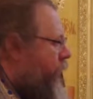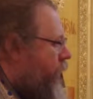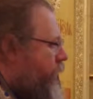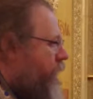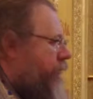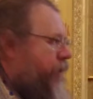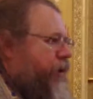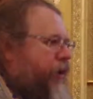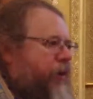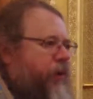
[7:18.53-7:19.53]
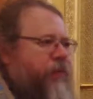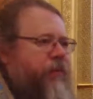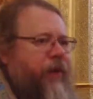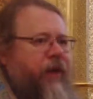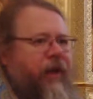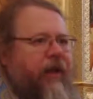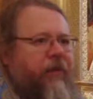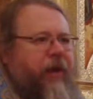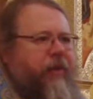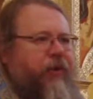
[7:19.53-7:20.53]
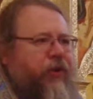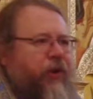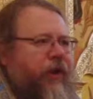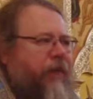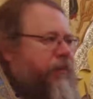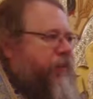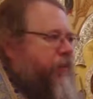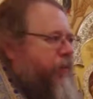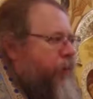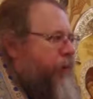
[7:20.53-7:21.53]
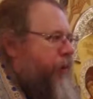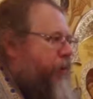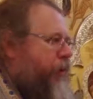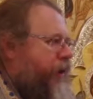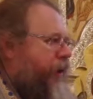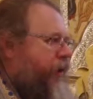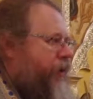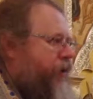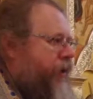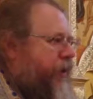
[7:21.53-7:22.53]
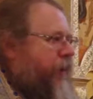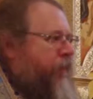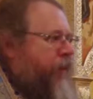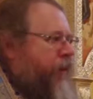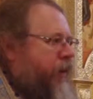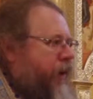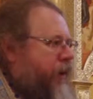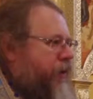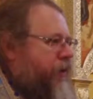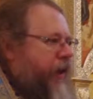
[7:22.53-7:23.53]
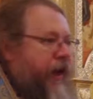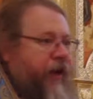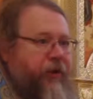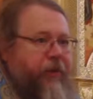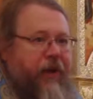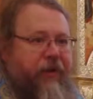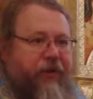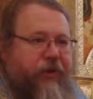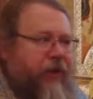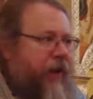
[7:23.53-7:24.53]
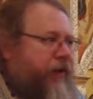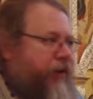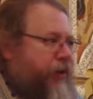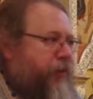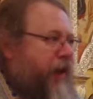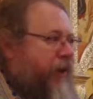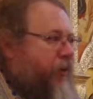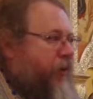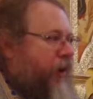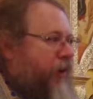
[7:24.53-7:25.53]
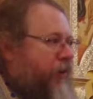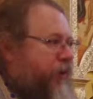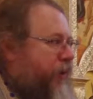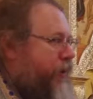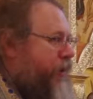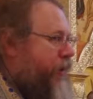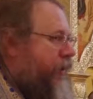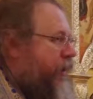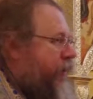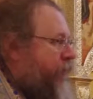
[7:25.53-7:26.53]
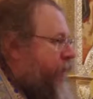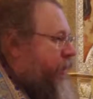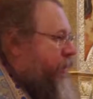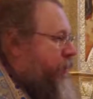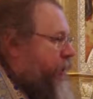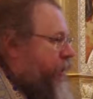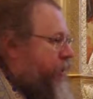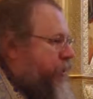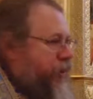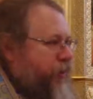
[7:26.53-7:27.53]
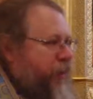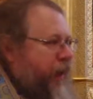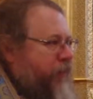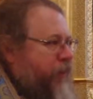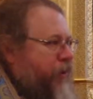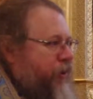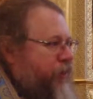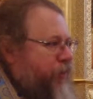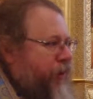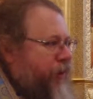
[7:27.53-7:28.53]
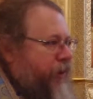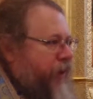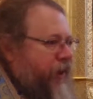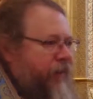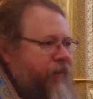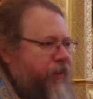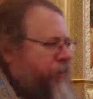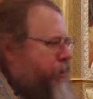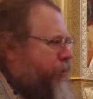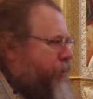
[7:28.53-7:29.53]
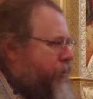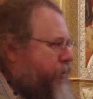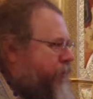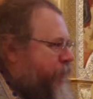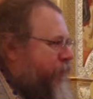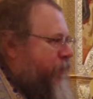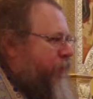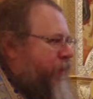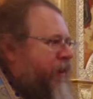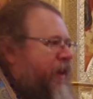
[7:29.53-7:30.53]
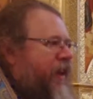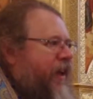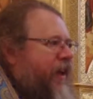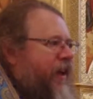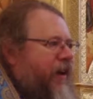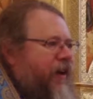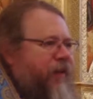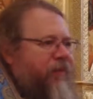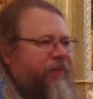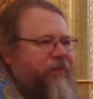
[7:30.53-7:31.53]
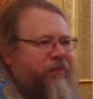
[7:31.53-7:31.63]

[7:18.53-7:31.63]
a long time ago, and, and maybe showed up when we were kids, and then it's the Hatch-Match Dispatch crowd, you know, the, the marriages, baptisms, and uh, funerals. Um,